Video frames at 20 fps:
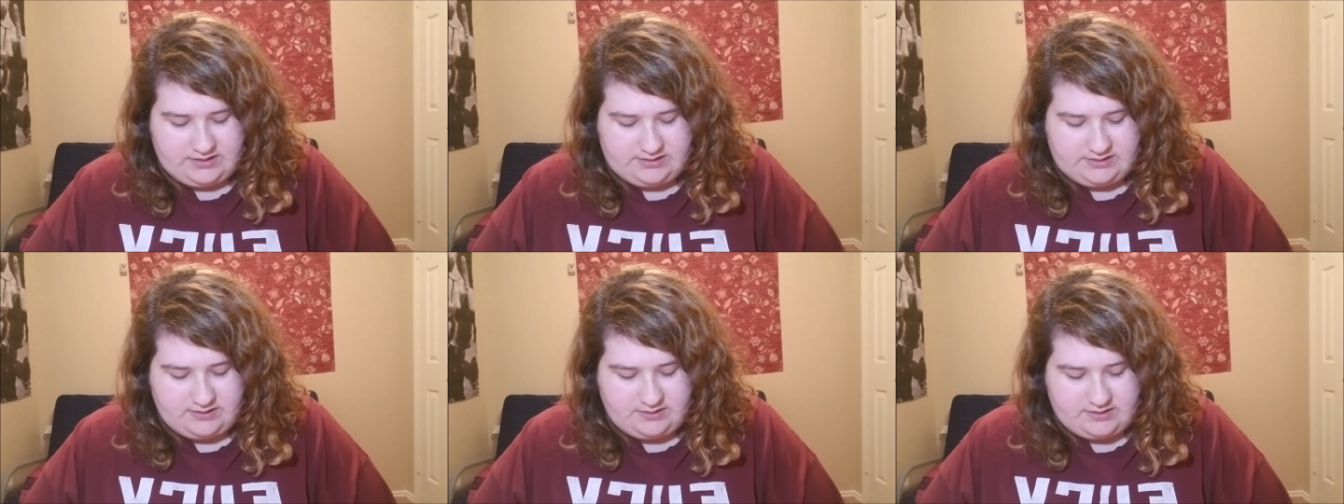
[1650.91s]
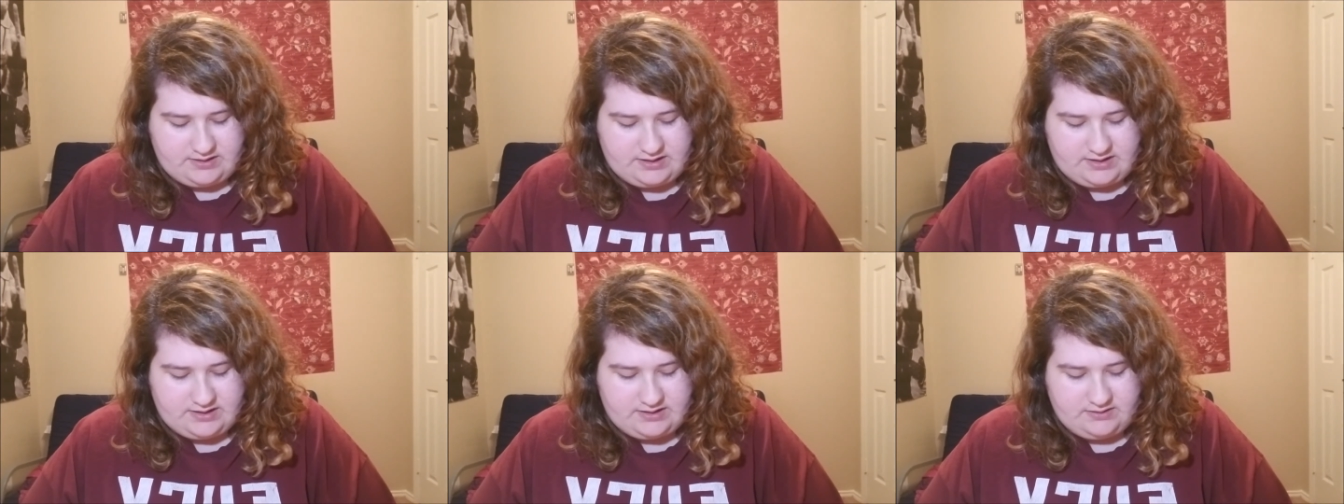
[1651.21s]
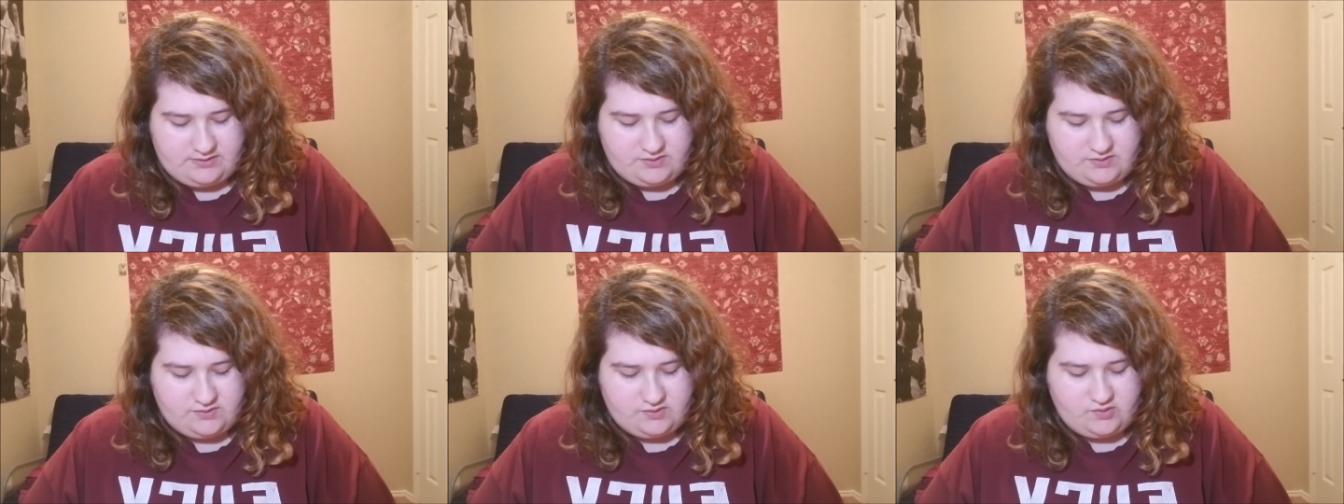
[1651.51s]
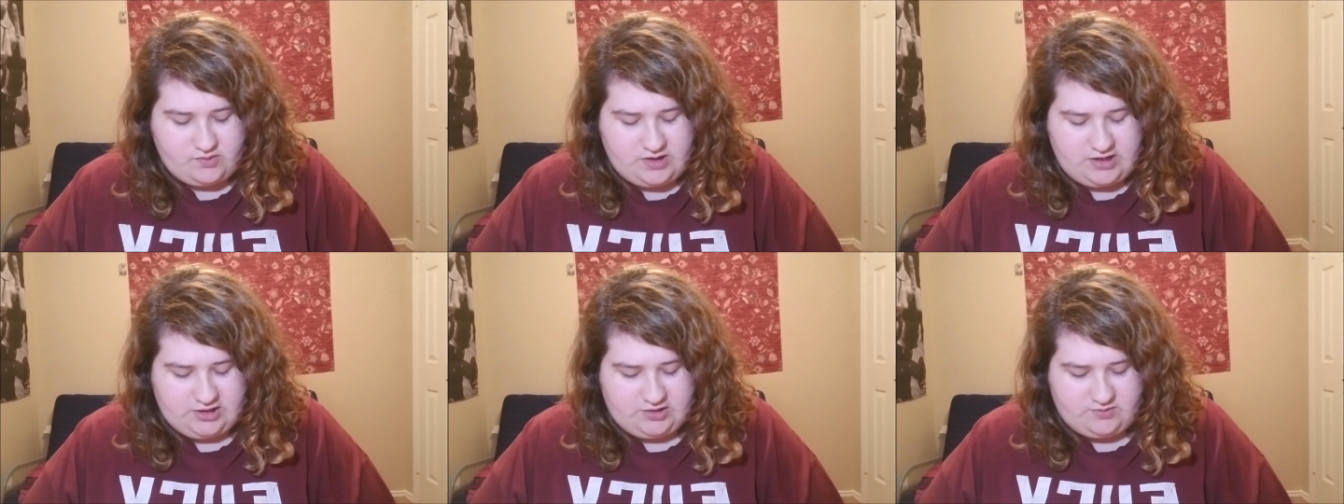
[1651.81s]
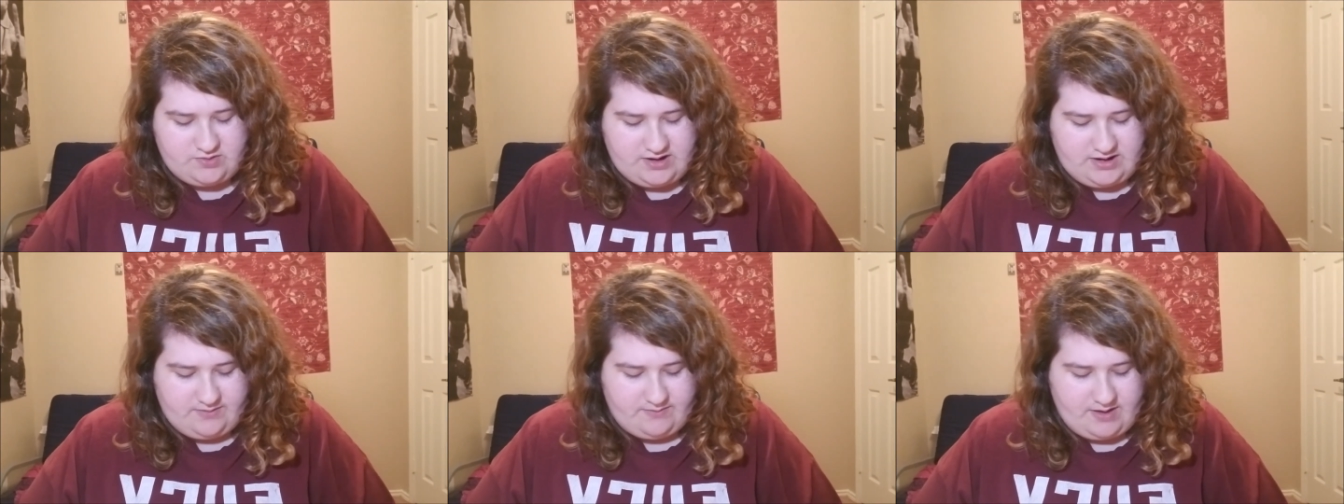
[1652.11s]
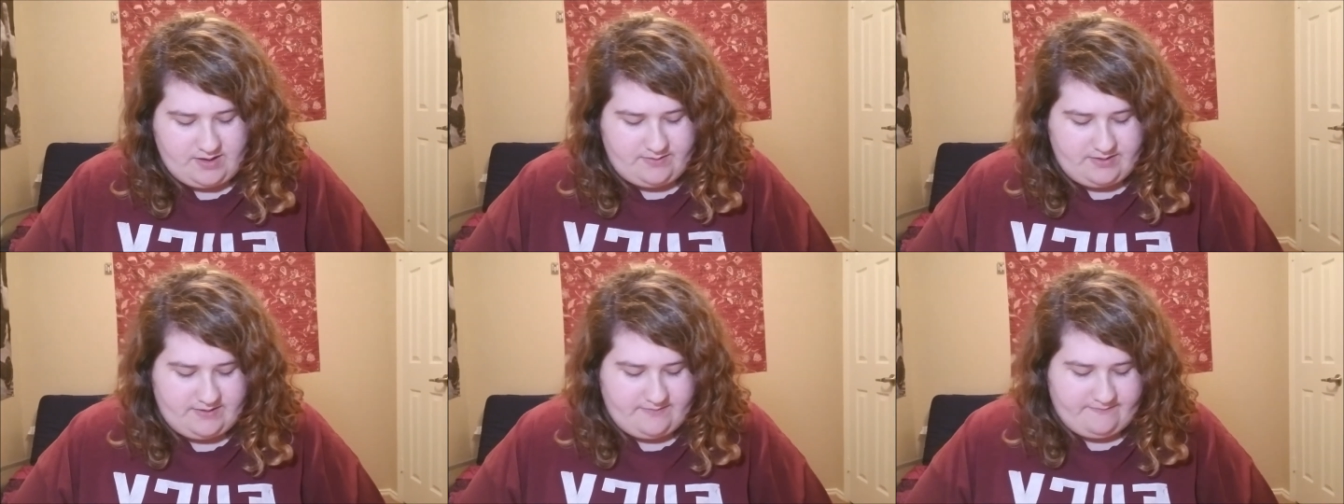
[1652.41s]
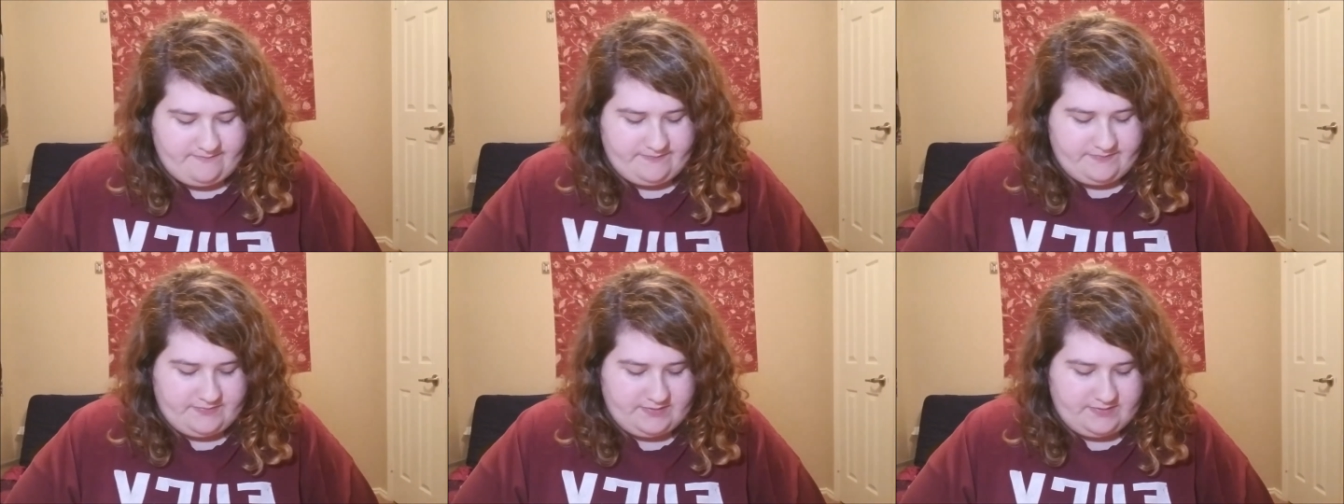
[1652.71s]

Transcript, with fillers: It's all good. 2020, baby.